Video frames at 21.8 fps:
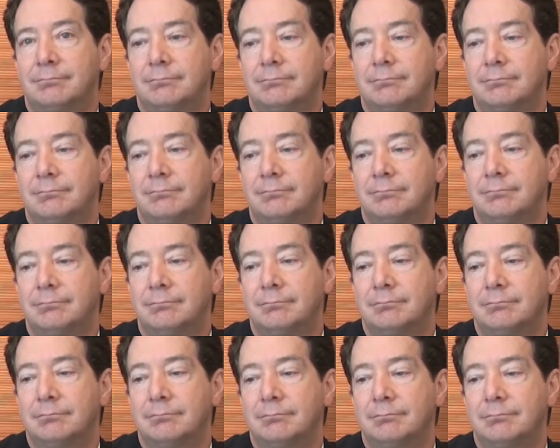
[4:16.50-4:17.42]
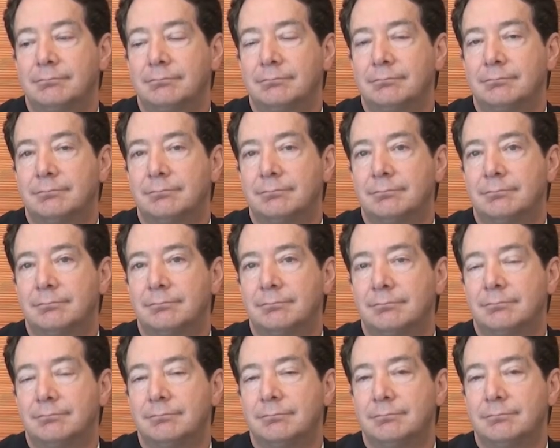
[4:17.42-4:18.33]

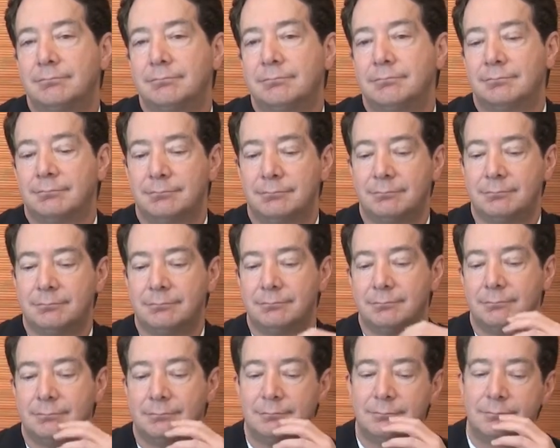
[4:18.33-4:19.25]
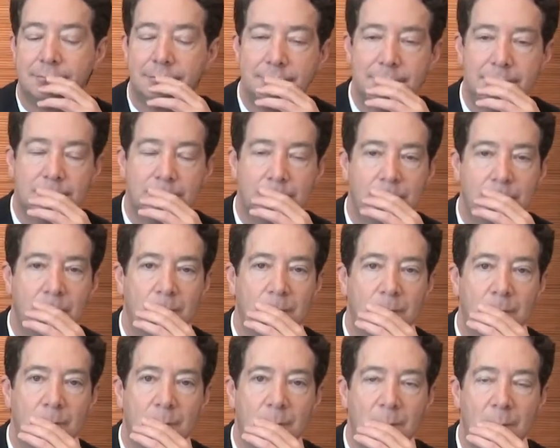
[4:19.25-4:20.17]

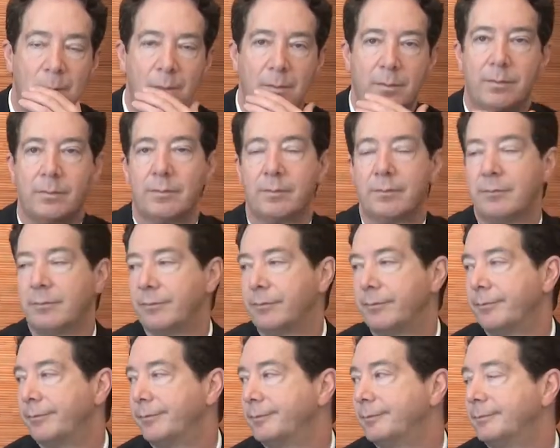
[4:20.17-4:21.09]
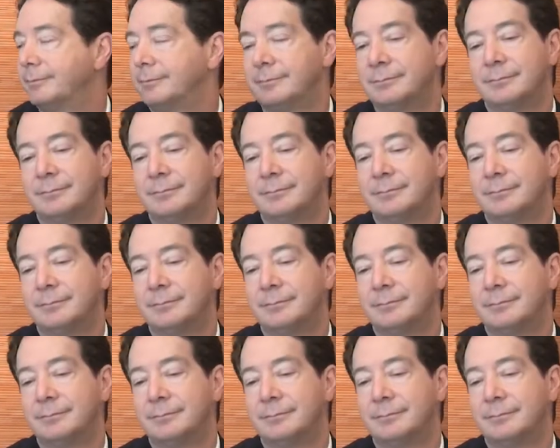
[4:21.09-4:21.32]
(not speaking)